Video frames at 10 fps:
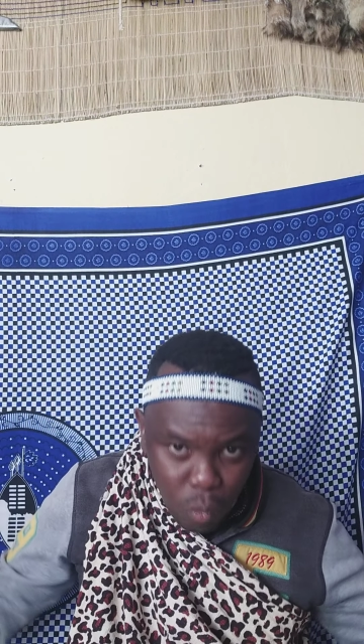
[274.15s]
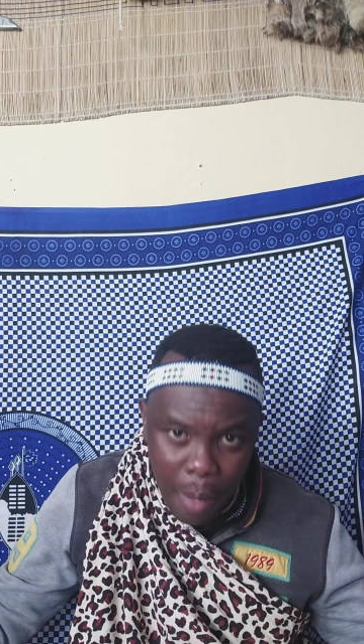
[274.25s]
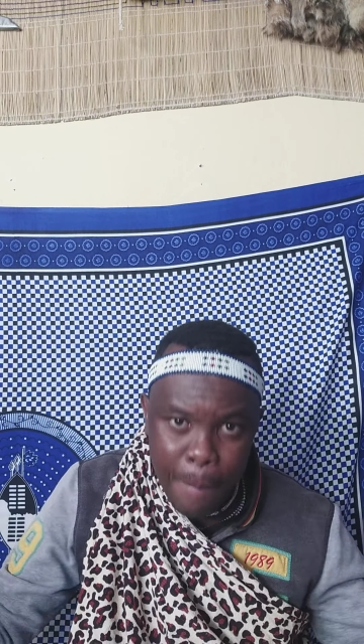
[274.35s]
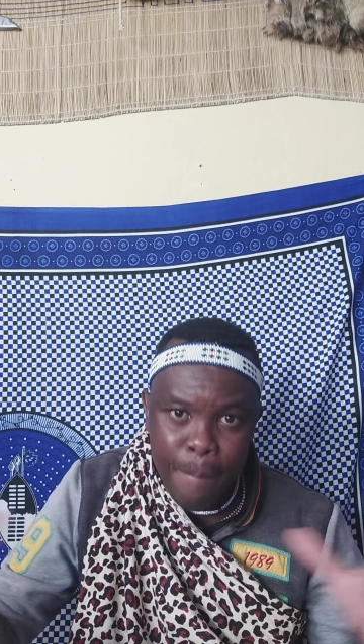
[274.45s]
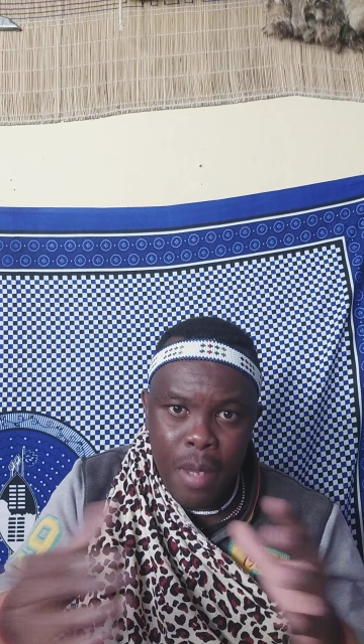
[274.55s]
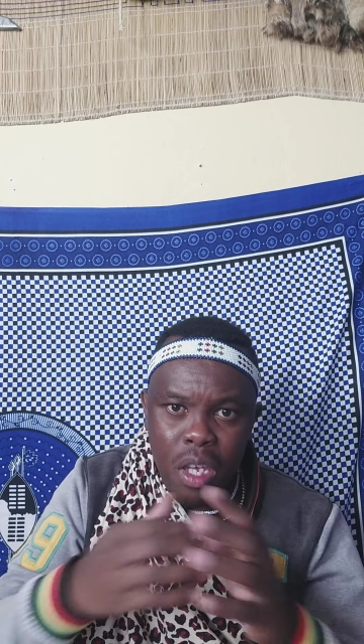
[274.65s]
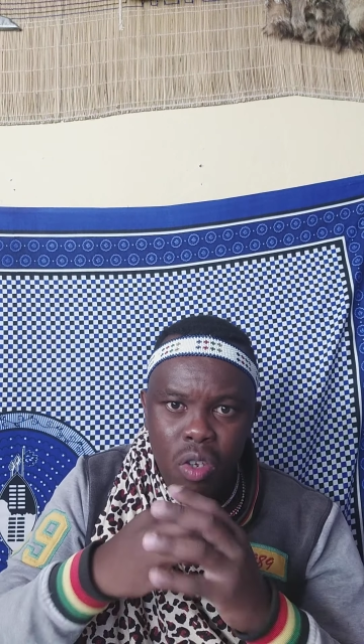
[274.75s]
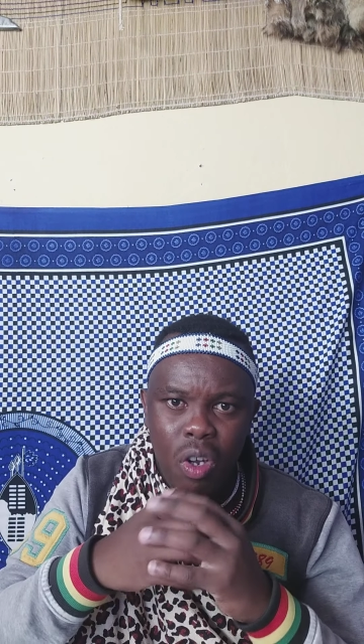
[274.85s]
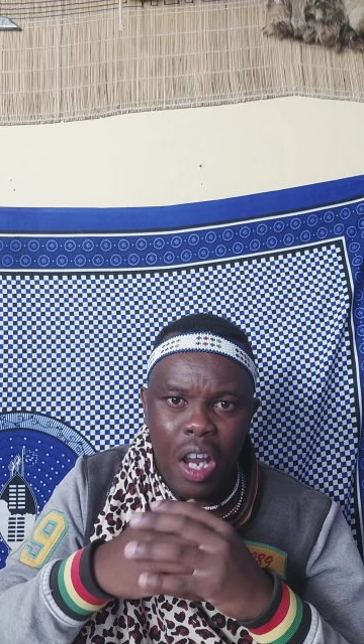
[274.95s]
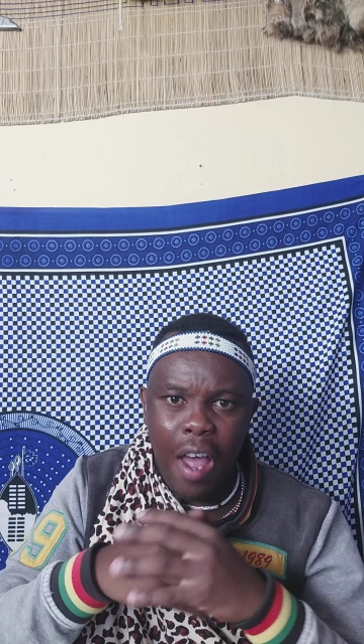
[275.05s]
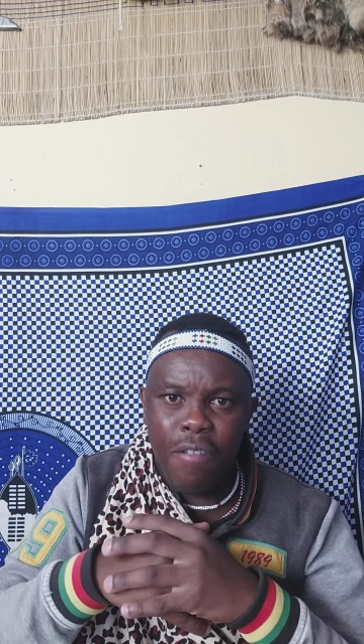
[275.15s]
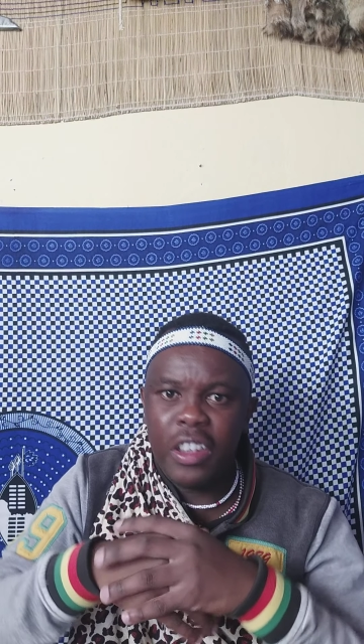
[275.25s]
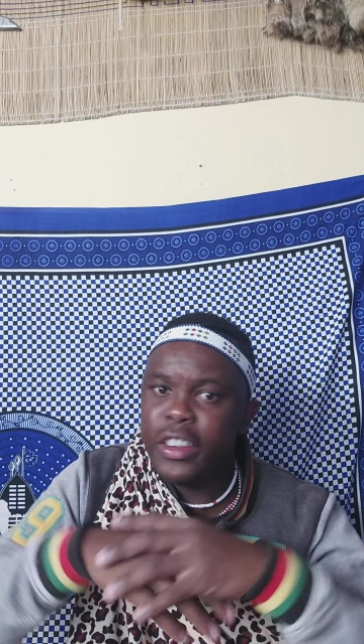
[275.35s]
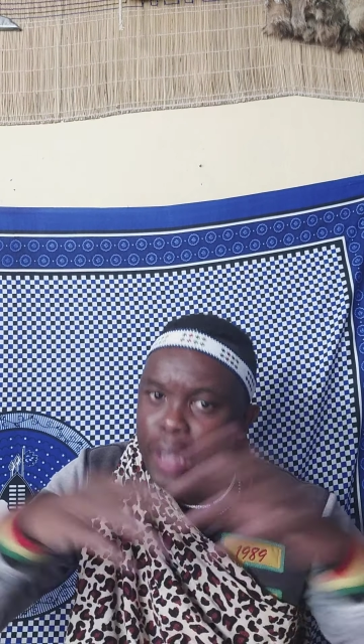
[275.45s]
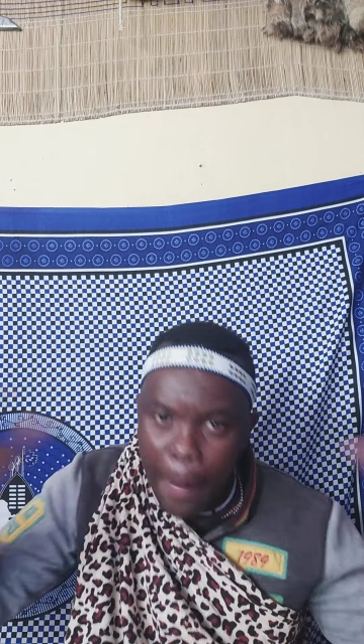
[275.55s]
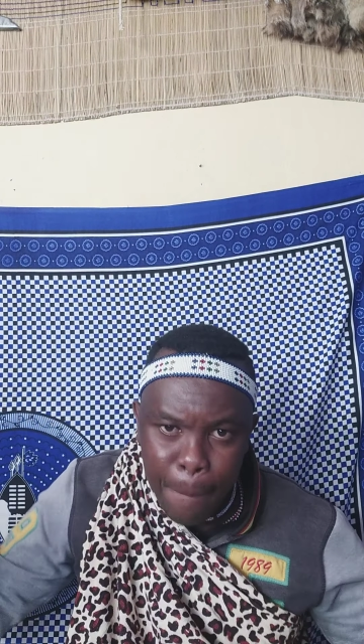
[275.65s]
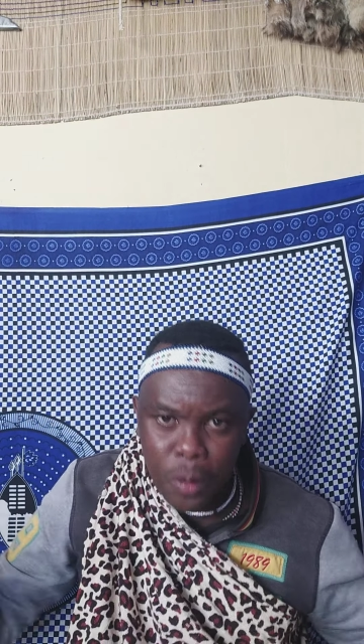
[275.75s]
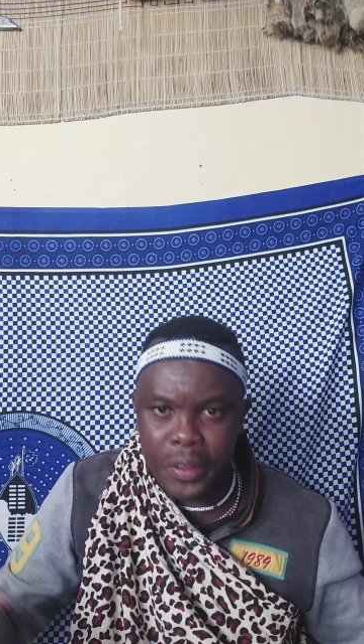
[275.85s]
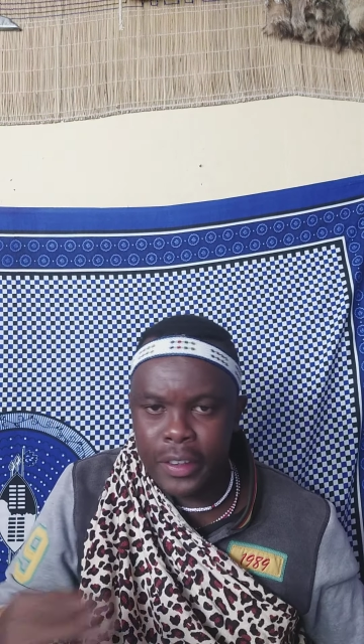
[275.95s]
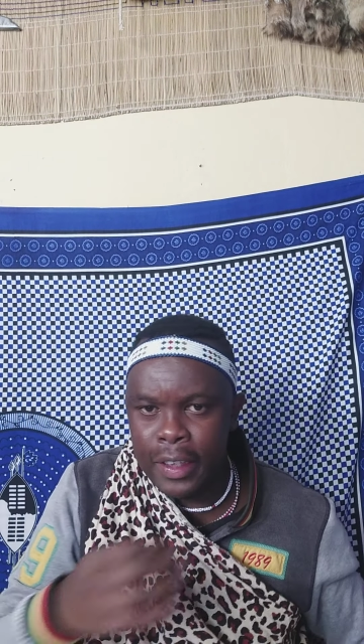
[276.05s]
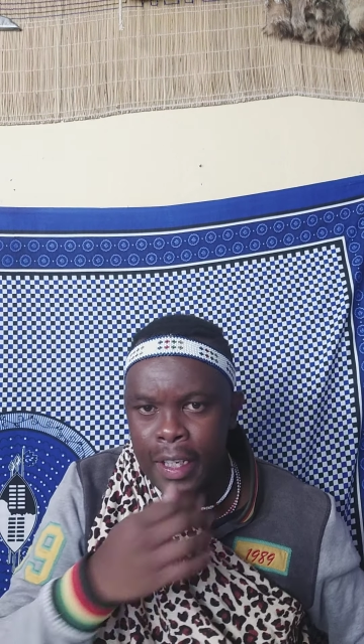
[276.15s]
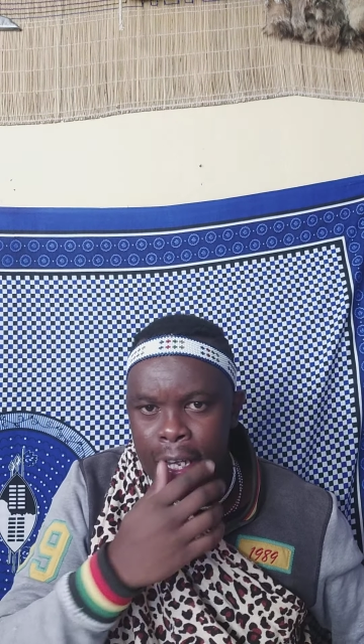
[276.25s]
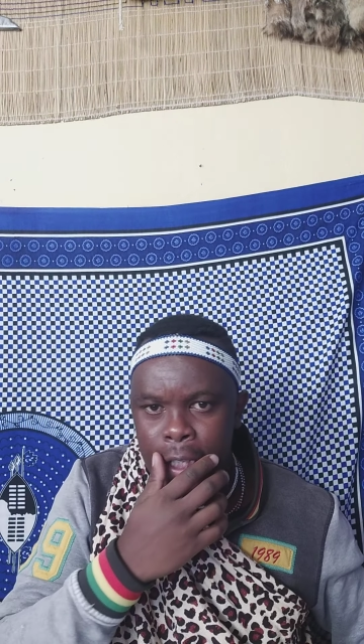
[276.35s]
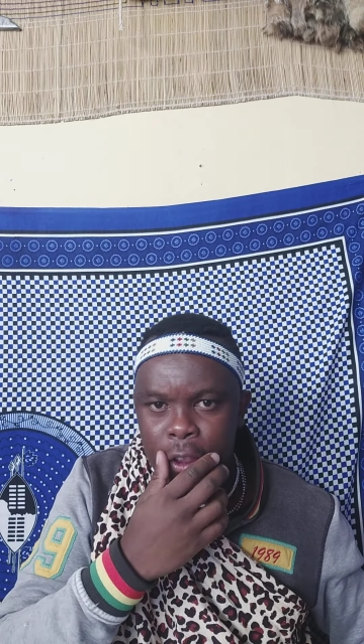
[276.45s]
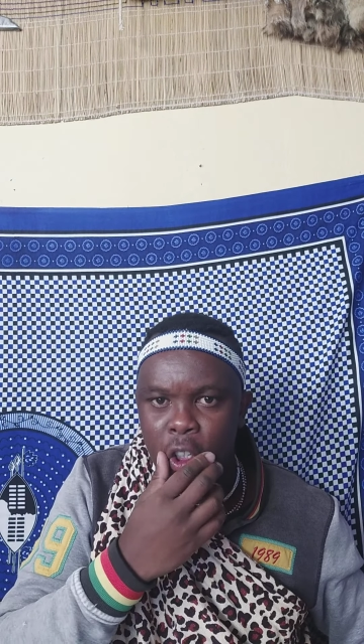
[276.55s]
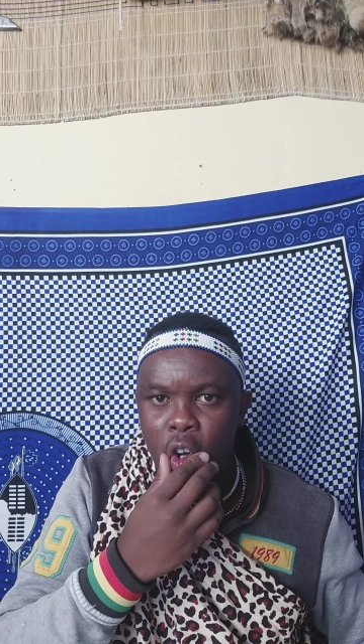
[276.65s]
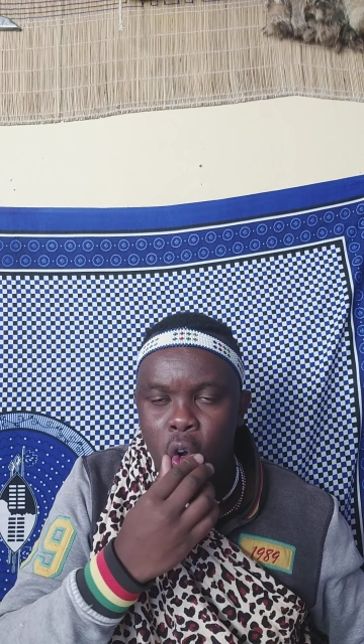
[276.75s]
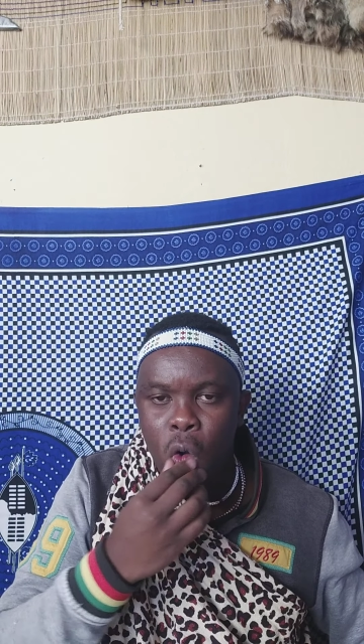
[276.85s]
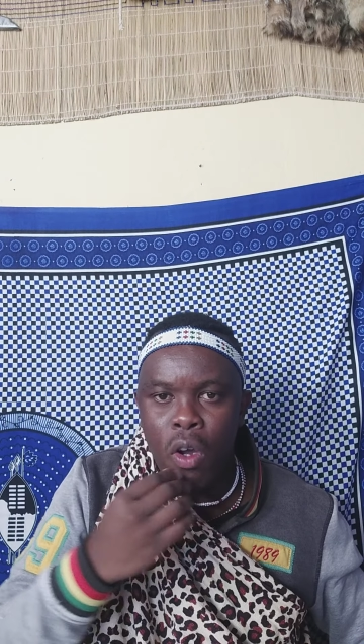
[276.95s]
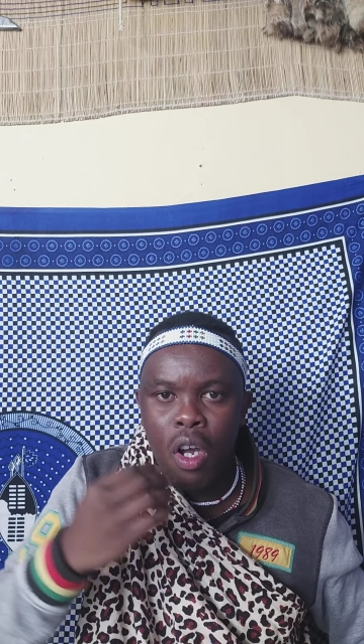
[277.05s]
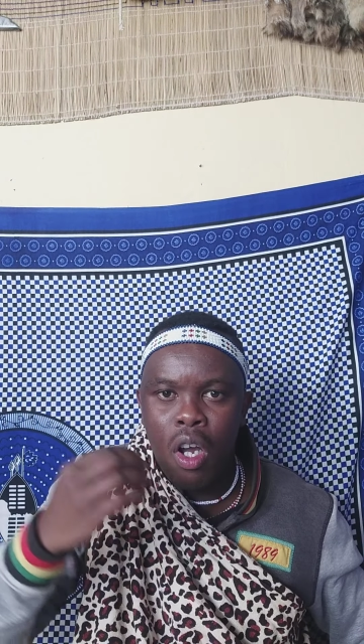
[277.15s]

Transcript: make your life in shambles. So